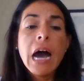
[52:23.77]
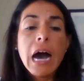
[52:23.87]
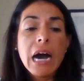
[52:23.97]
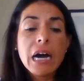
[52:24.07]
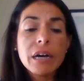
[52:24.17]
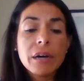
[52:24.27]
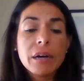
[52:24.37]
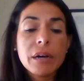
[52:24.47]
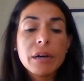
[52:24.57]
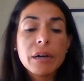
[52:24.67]

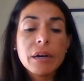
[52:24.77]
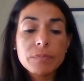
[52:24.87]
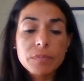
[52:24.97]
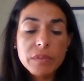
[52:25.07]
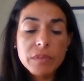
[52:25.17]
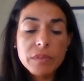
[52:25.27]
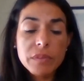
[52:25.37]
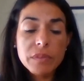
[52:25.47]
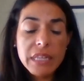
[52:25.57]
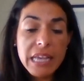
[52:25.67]
The
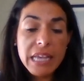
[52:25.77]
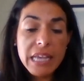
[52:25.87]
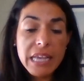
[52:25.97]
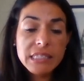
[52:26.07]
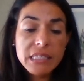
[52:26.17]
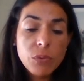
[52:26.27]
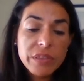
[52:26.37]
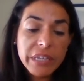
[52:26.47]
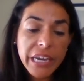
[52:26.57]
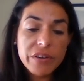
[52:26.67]
last thing with
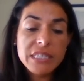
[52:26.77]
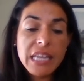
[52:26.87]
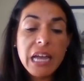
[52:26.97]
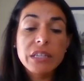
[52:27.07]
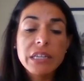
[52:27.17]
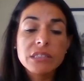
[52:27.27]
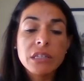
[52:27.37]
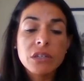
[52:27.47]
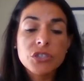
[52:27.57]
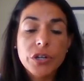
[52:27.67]
the CARES Act is
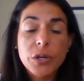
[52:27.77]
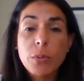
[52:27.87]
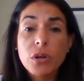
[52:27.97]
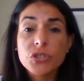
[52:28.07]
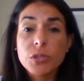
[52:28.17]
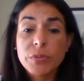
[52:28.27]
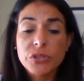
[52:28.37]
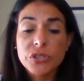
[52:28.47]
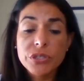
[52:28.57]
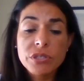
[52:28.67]
the charitable
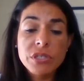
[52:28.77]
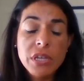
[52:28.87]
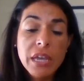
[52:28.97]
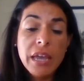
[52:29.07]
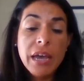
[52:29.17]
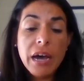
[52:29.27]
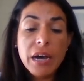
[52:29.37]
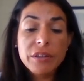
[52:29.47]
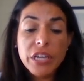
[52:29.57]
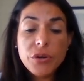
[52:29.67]
contributions.
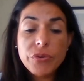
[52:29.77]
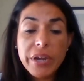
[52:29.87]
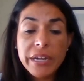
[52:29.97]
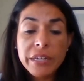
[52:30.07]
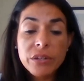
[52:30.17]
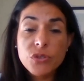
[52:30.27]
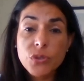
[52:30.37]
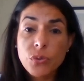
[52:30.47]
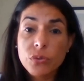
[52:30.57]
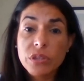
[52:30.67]
They created 2
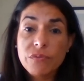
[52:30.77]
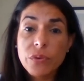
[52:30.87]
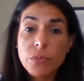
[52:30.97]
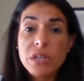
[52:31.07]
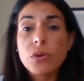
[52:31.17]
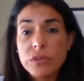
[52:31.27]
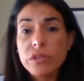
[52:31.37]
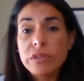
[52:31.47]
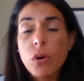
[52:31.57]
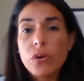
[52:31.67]
different ones,
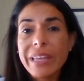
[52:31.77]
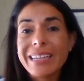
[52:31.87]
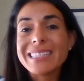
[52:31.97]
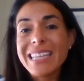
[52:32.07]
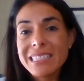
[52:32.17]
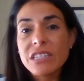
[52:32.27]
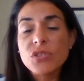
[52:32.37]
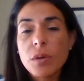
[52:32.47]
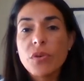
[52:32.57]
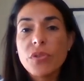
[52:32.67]
or they extended some of
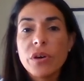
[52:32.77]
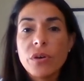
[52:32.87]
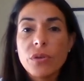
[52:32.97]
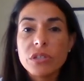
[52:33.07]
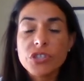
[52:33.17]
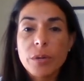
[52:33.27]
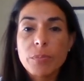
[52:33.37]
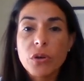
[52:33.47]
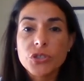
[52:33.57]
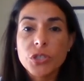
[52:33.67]
the charitable
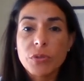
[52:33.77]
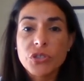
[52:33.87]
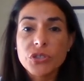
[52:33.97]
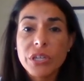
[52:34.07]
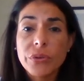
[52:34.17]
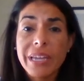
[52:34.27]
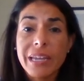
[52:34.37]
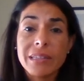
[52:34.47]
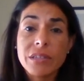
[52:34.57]
contributions that you can't